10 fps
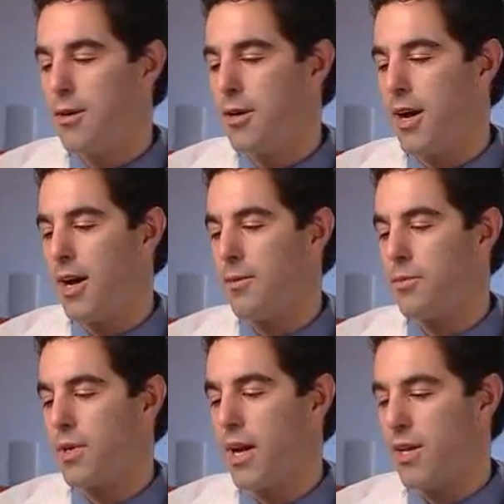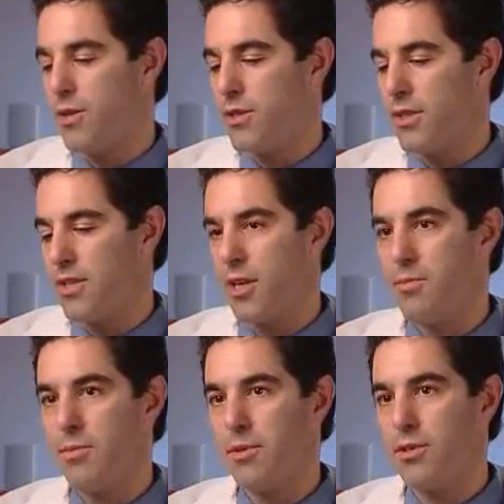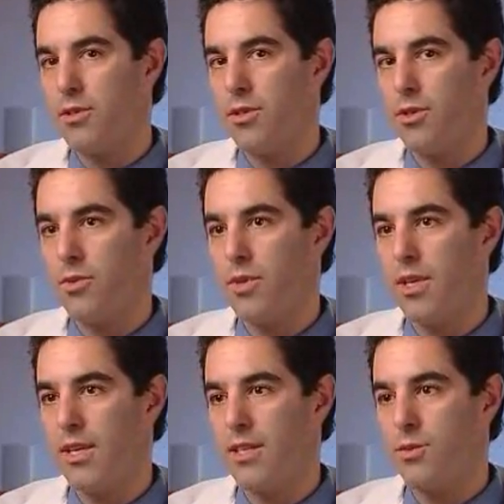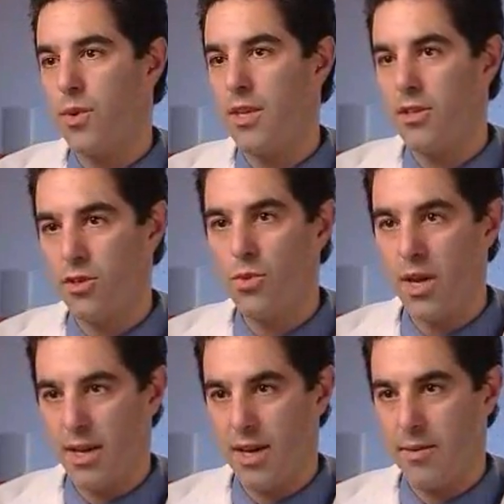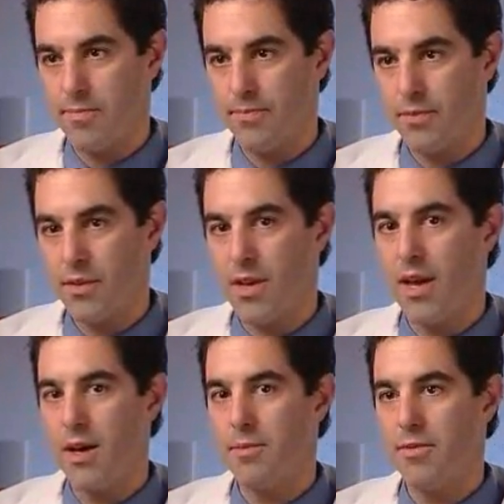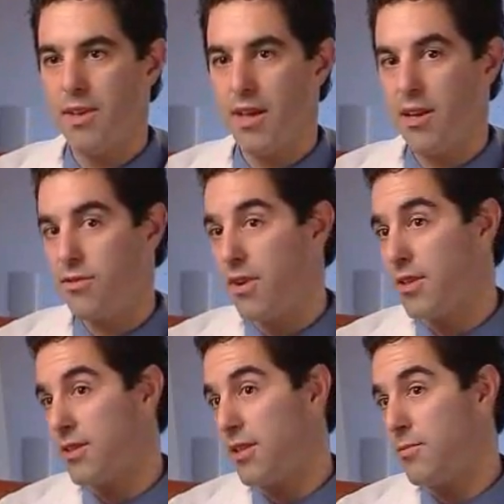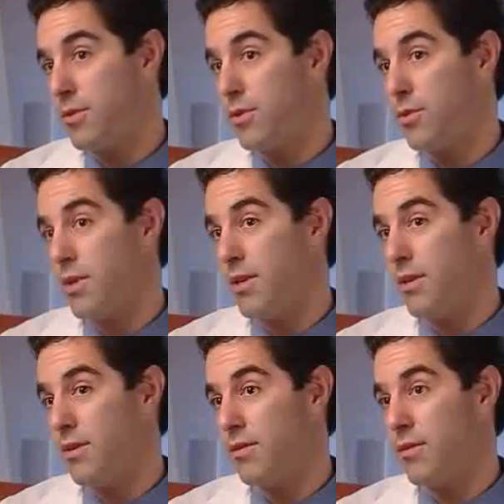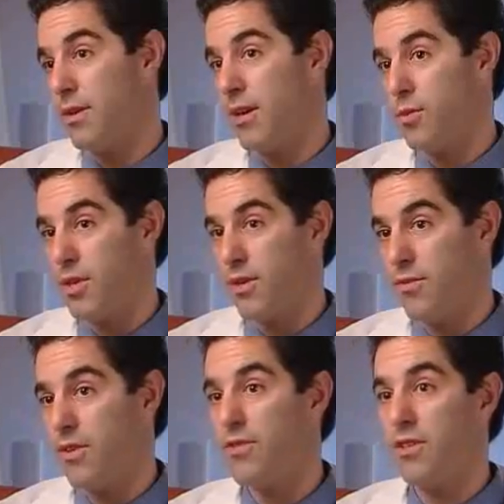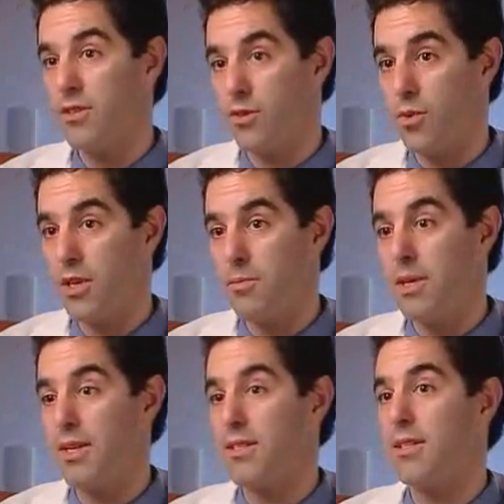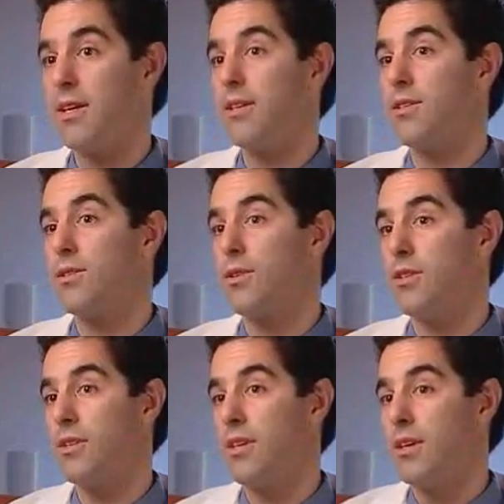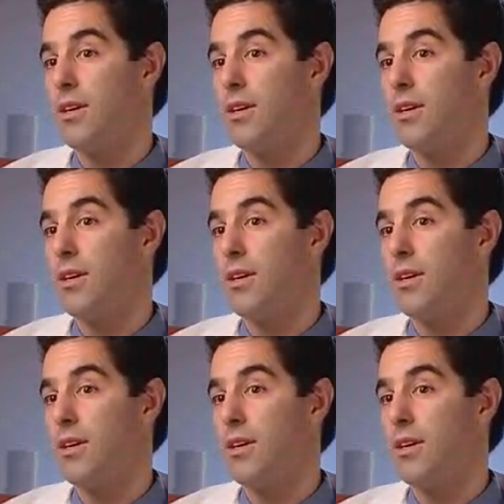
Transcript: What I usually tell people to do is when they do wake up, if they can't fall asleep within 15 to 20 minutes, they should